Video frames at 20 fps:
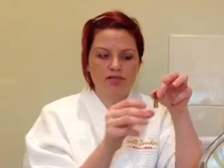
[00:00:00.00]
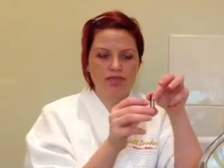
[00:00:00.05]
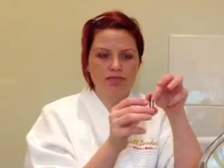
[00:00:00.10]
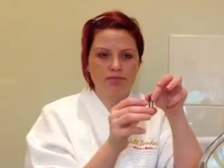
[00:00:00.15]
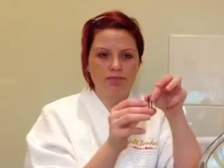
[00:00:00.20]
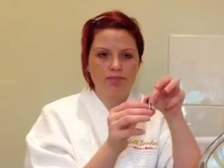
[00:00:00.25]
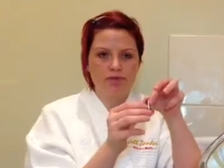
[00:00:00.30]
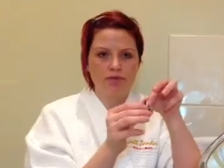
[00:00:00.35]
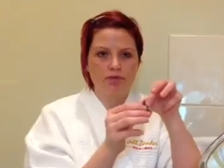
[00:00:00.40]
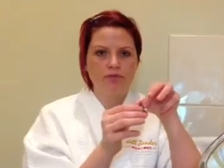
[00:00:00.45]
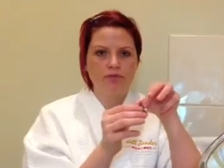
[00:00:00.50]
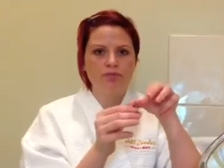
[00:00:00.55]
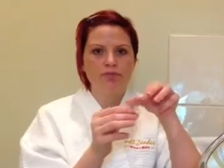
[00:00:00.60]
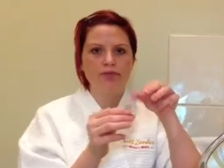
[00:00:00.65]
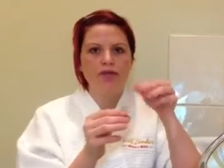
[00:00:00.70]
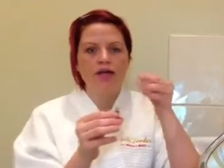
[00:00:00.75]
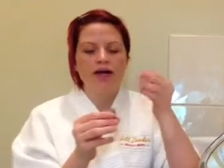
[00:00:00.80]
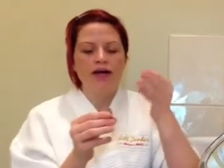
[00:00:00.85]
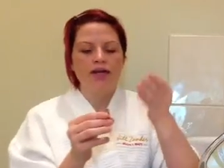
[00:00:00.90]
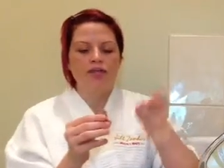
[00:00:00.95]
ampule,
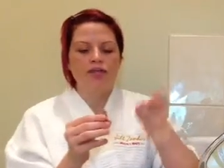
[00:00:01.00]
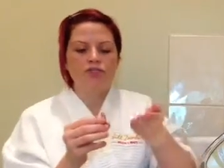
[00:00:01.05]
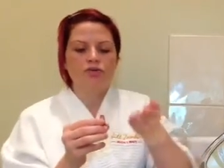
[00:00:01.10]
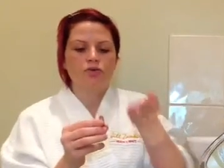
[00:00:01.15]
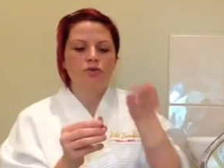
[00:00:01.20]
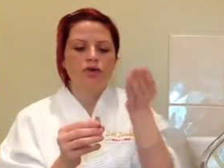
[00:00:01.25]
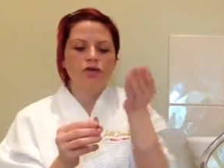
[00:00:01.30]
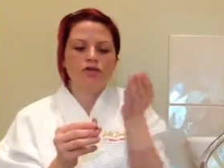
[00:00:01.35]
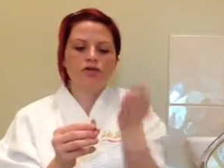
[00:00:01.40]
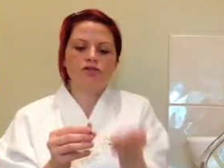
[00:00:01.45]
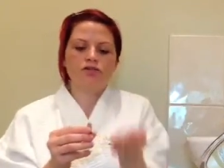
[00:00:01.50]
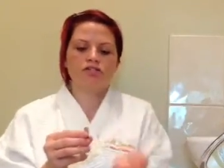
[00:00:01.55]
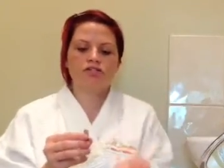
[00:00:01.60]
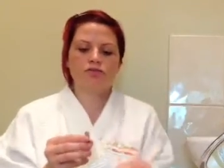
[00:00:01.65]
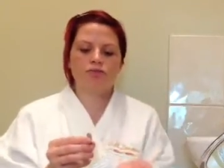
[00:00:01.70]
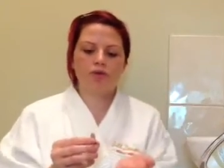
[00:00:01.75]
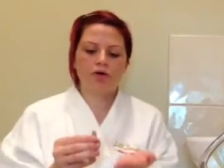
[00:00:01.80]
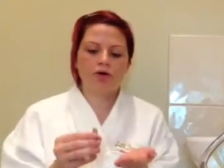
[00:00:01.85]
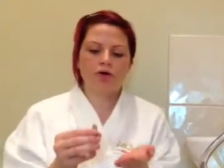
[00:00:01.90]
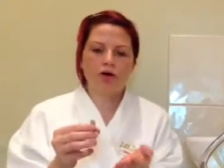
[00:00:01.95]
and it's quite nice to
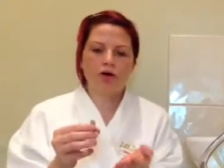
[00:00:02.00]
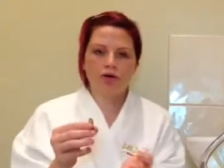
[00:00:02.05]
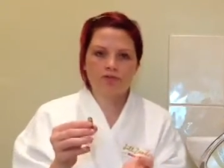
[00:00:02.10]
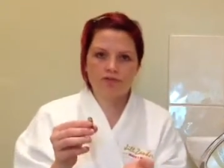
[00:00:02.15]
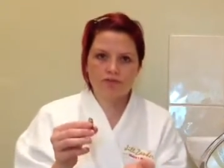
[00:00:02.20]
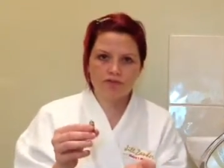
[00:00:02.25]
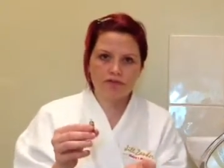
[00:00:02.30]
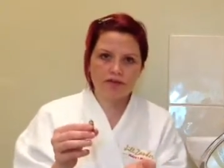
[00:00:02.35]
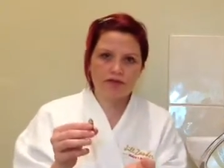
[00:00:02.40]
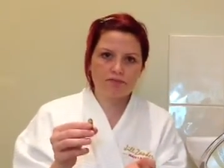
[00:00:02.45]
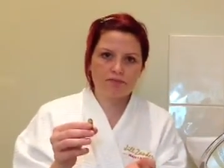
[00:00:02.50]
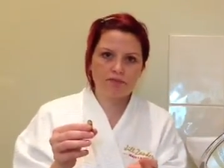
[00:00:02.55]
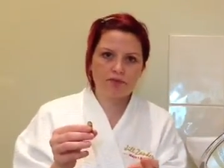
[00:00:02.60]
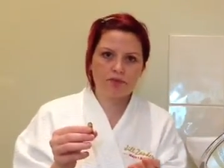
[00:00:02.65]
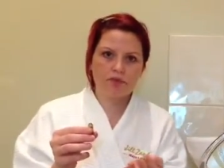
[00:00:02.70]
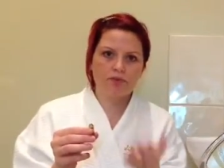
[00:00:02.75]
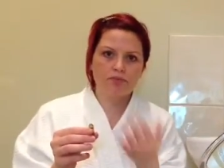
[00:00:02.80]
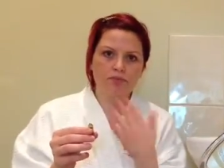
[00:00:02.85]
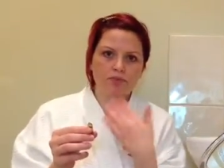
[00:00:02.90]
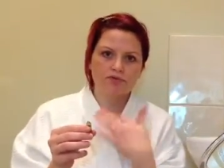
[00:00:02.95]
put half of the
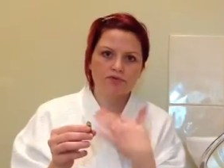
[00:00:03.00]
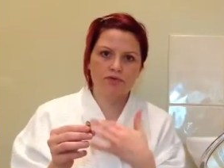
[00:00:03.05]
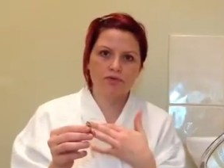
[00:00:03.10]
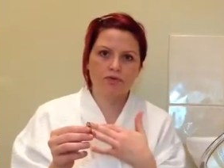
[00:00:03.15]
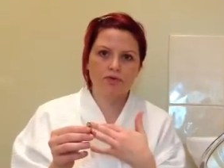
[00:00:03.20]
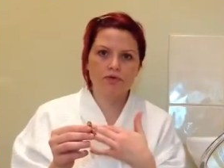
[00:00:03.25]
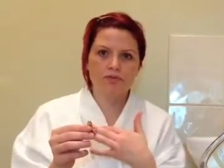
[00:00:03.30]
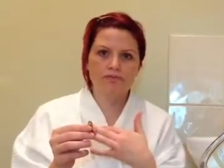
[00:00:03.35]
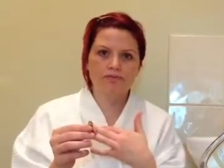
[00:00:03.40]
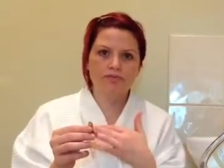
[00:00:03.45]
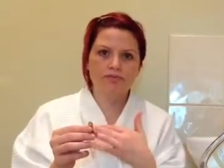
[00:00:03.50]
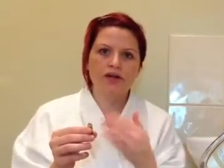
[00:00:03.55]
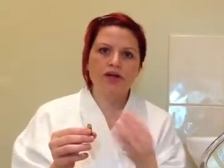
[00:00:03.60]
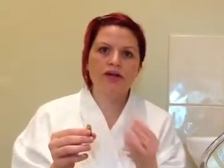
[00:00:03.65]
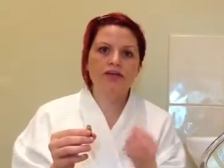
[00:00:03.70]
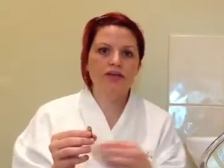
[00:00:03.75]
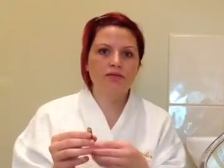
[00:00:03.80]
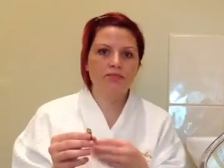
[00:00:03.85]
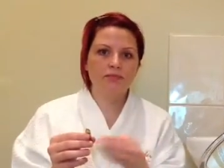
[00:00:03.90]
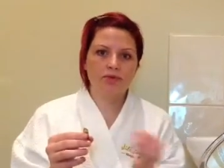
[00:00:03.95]
ampule on before,
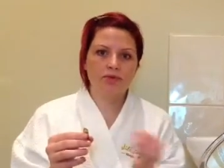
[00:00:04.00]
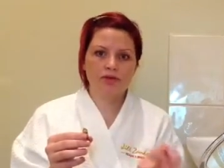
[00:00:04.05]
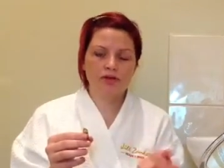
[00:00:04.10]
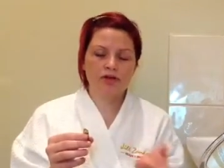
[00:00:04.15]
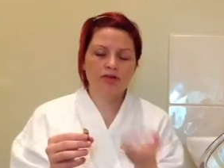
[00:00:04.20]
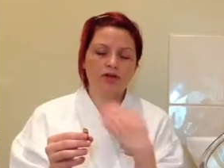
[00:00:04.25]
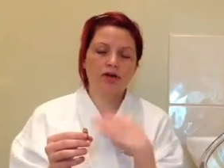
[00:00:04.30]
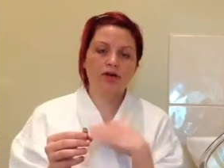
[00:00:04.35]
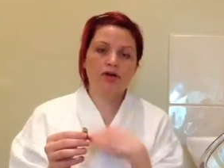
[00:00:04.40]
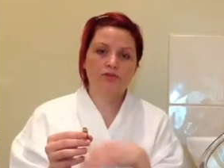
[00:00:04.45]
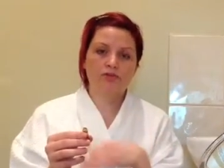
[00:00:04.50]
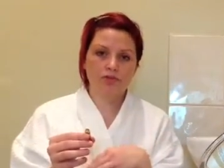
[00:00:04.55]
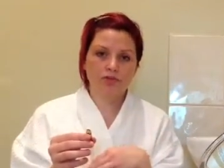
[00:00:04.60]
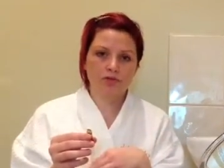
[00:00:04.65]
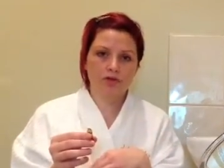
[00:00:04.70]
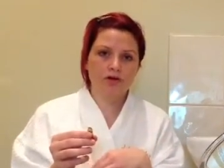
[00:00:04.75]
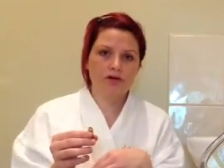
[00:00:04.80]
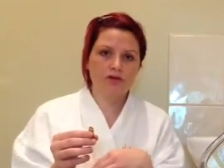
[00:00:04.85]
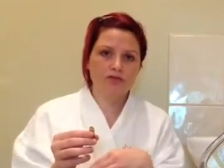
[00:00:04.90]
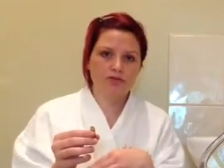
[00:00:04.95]
and then put the other half on
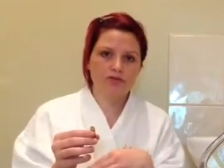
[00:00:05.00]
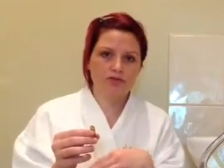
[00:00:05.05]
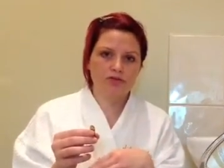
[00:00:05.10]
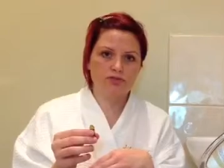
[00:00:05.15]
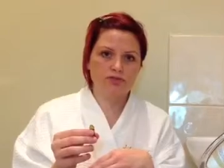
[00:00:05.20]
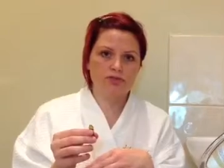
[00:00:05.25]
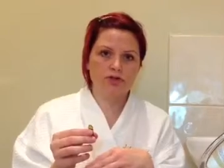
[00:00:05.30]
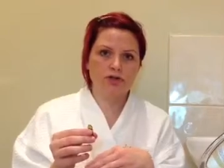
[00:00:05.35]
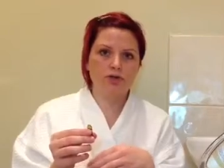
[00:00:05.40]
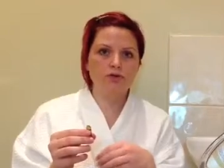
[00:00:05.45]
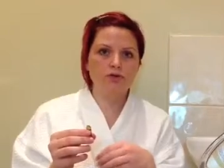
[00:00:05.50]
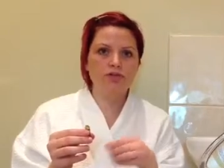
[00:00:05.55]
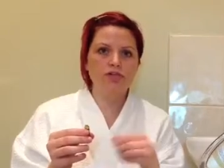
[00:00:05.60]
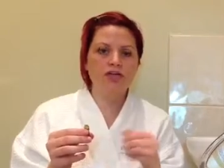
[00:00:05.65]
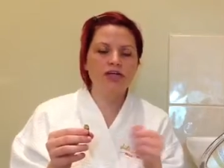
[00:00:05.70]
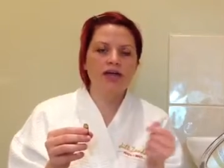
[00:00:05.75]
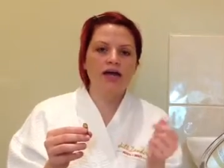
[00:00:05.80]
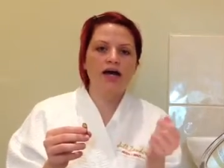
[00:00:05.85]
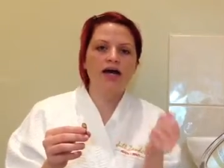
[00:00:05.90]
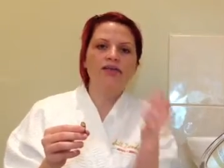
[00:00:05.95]
after you've rolled,
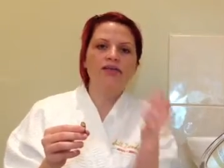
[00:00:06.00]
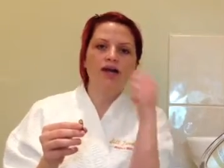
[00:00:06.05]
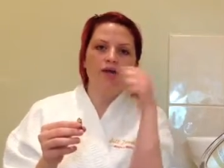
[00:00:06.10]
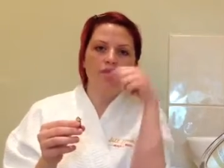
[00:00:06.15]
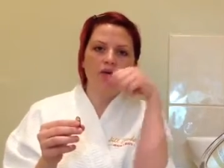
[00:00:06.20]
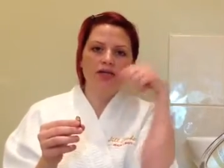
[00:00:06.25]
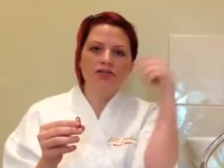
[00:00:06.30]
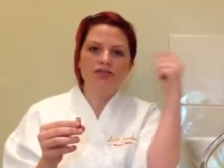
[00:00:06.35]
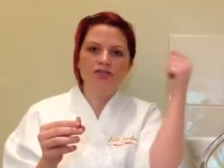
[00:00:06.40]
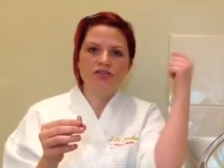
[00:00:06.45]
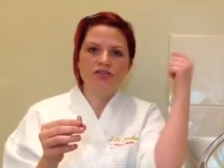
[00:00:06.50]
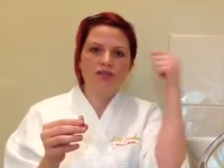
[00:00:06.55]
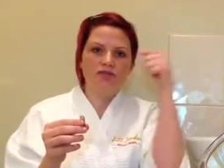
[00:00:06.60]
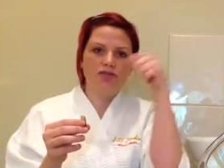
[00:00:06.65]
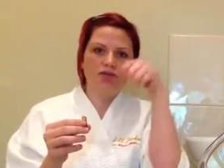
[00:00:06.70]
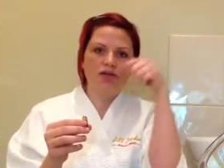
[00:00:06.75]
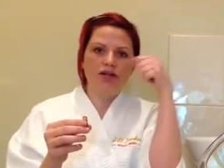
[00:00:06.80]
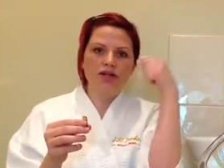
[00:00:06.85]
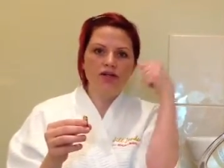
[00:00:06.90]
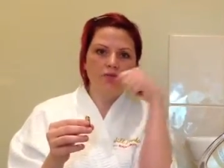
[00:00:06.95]
and that way it just gives
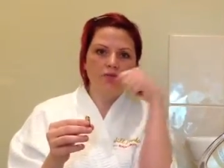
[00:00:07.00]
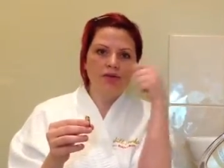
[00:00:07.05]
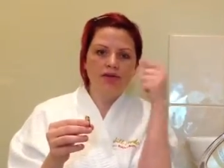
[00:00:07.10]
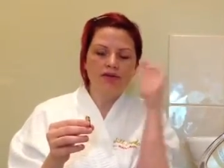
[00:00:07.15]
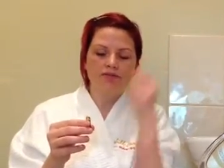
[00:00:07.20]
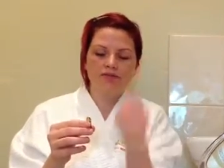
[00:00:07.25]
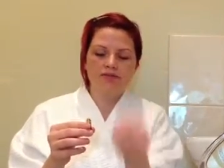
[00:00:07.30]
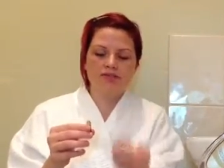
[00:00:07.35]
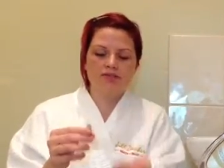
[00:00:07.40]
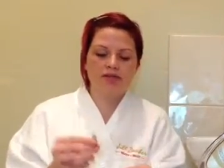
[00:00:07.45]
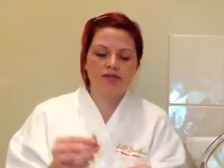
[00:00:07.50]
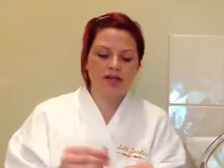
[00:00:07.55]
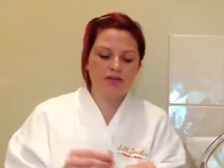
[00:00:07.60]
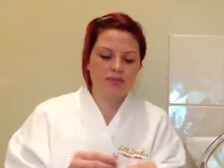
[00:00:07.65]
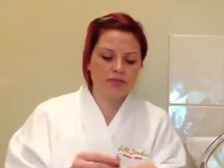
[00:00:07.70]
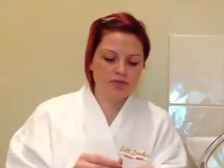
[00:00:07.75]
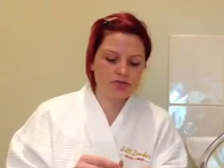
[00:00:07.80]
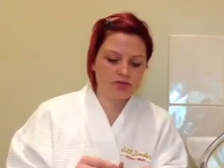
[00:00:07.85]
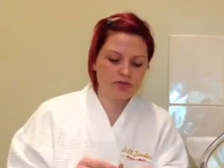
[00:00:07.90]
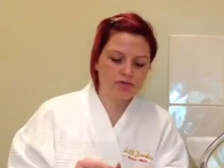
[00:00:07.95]
you a little bit of a slip
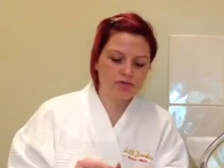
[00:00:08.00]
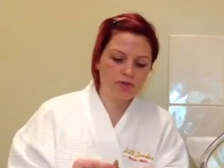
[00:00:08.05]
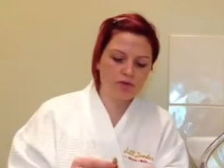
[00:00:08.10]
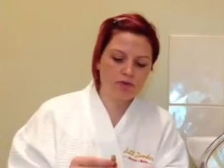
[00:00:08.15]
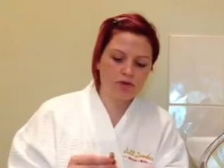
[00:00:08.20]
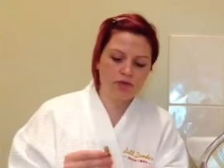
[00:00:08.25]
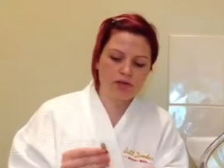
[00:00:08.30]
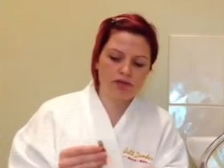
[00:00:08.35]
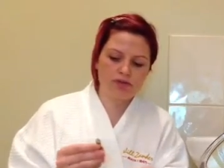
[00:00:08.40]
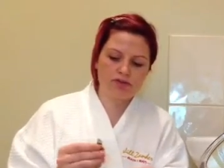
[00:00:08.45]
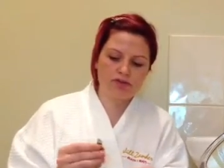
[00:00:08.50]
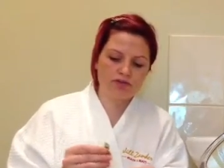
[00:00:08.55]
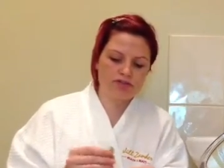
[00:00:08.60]
as you're rolling over.